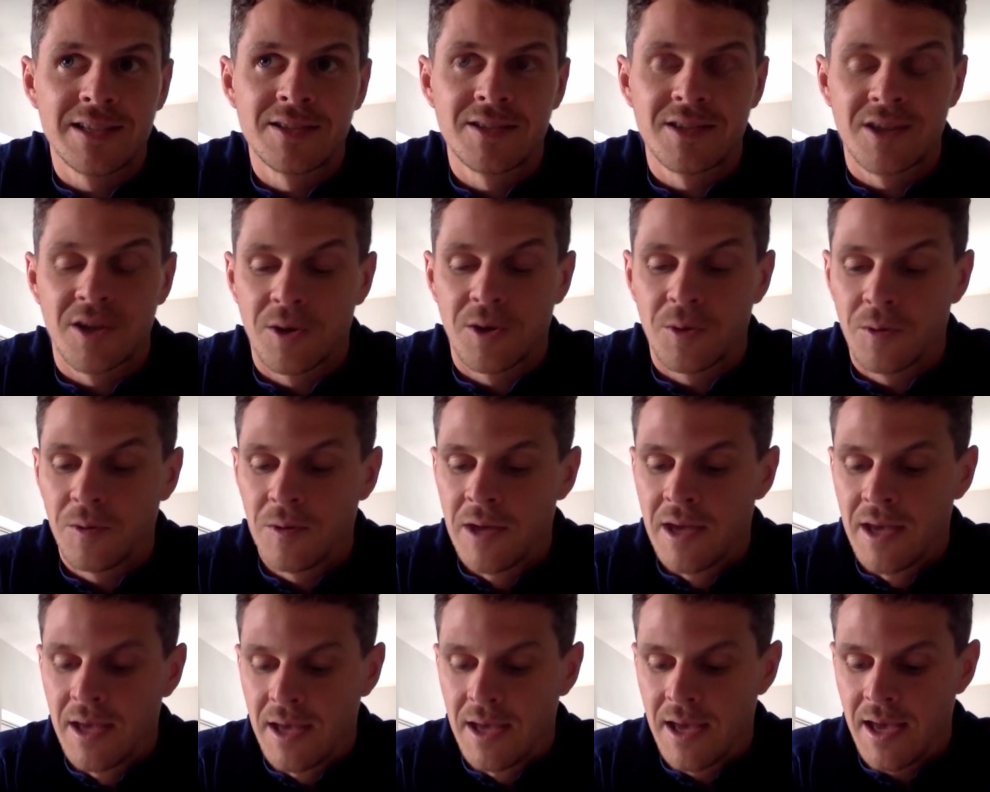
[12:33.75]
So
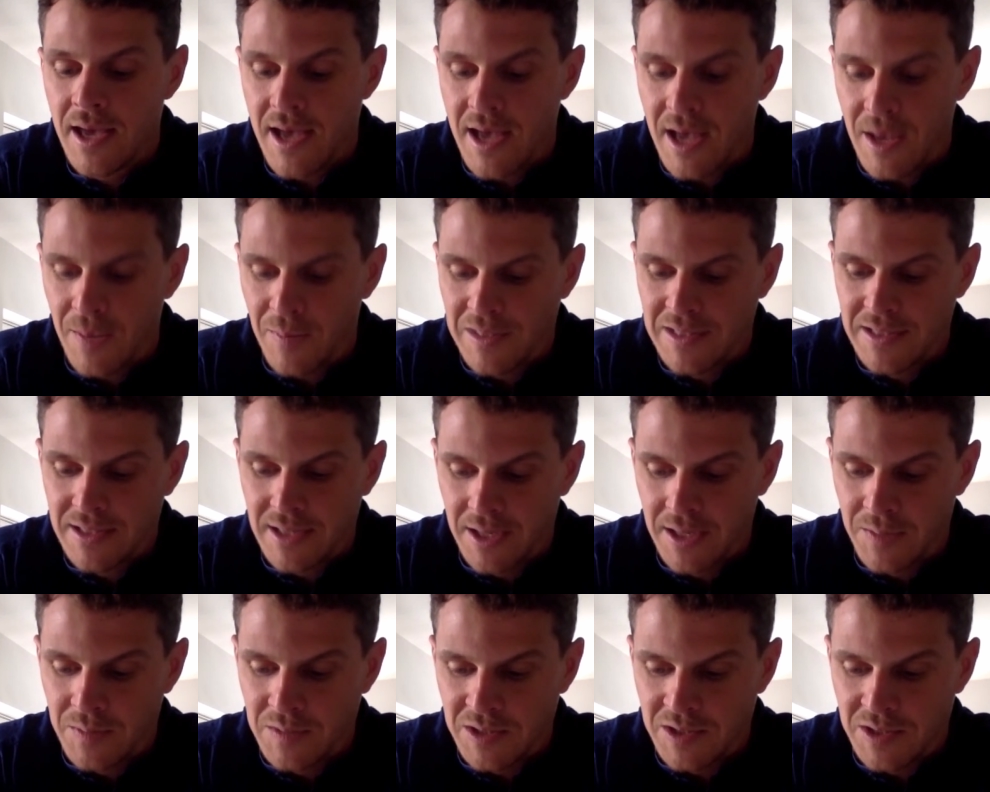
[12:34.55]
in
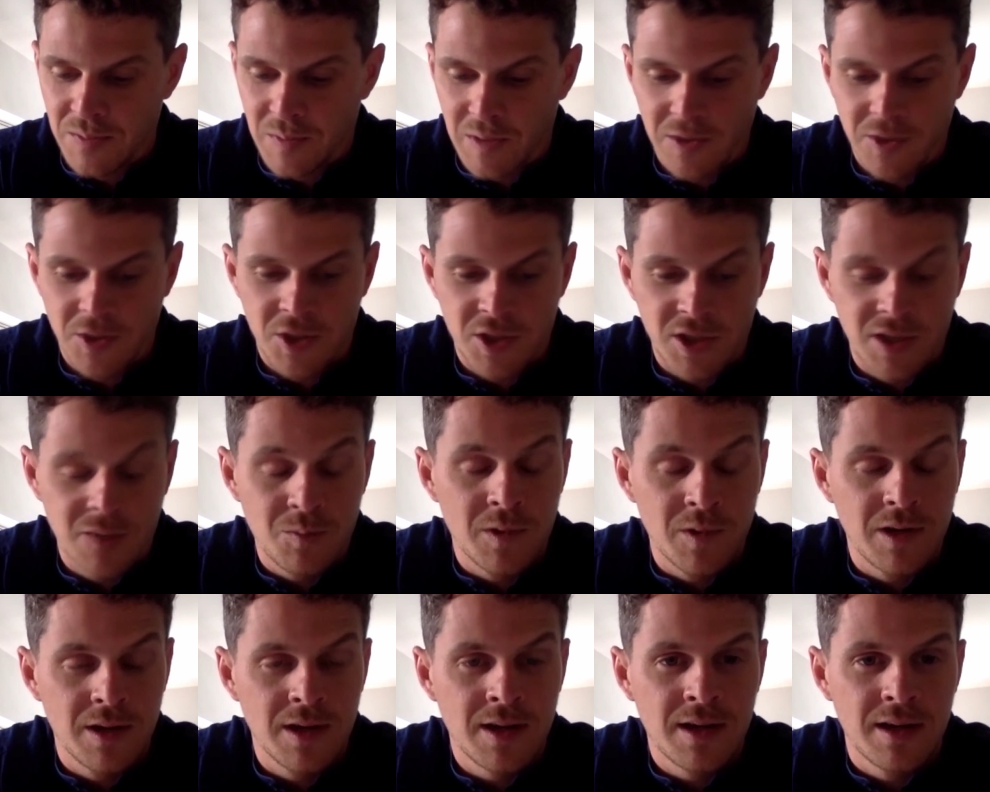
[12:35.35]
terms of sponsorship,
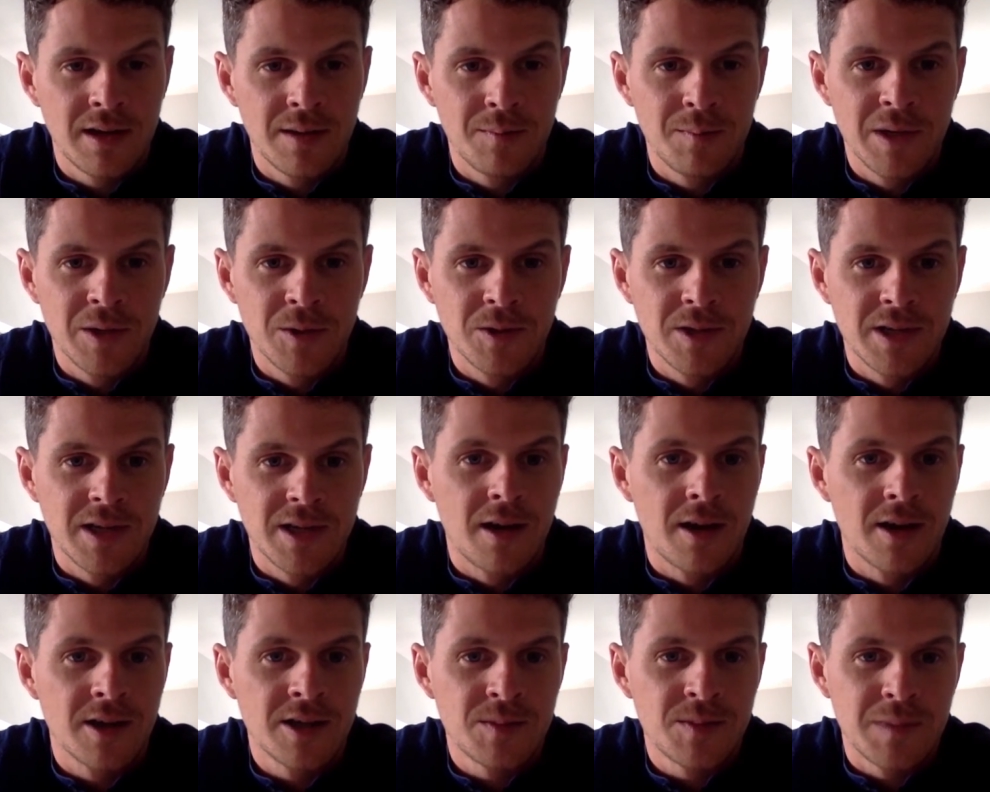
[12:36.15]
we're looking at building
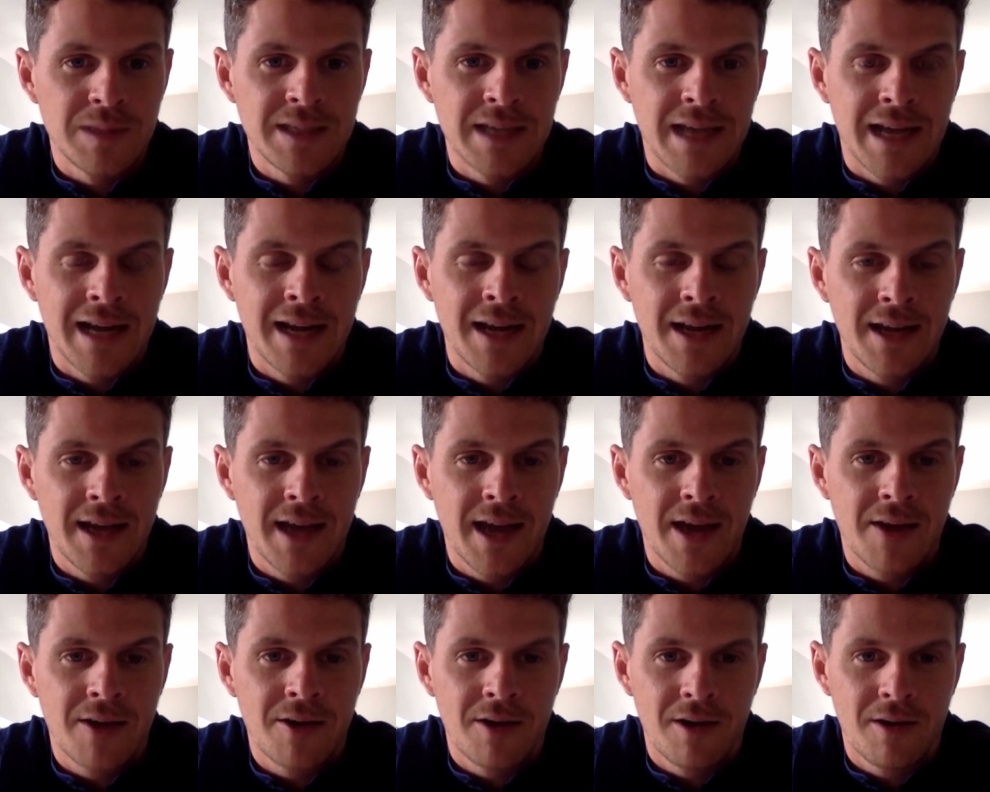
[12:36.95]
a hospitality
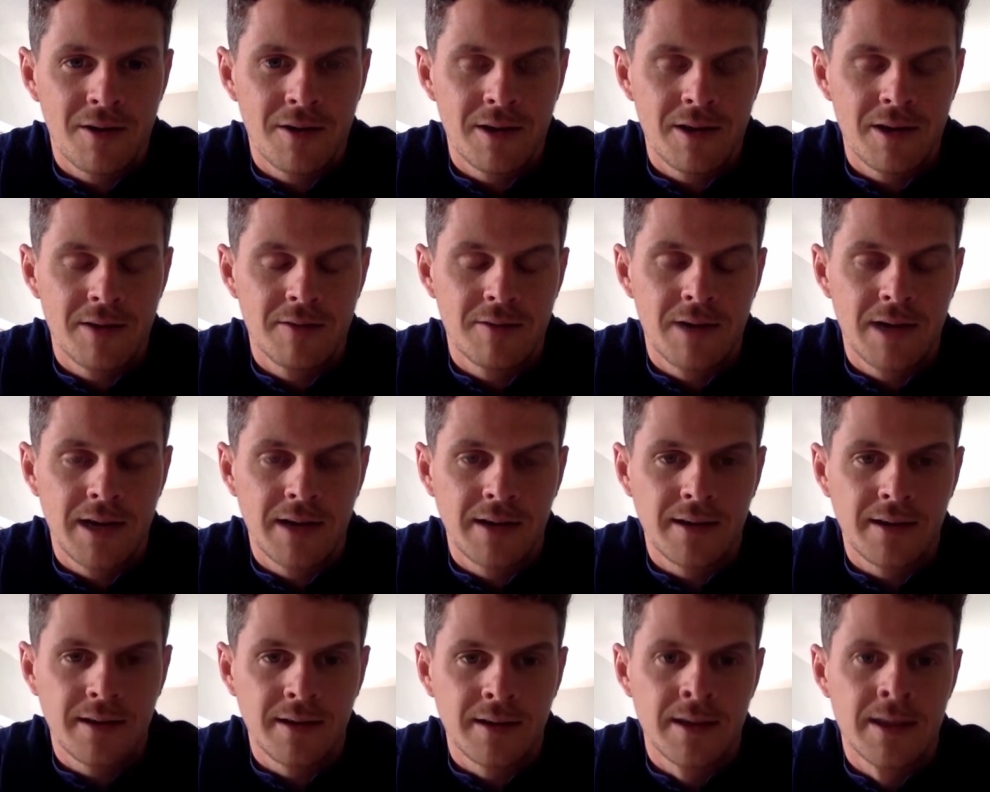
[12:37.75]
area in the
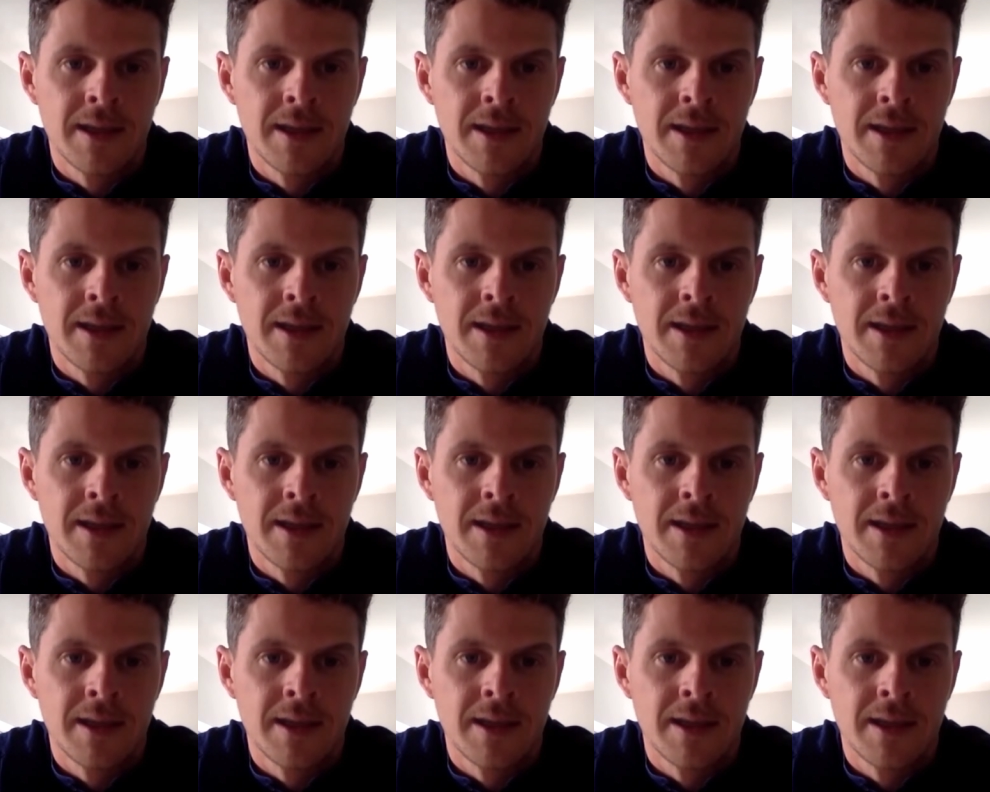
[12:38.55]
rink.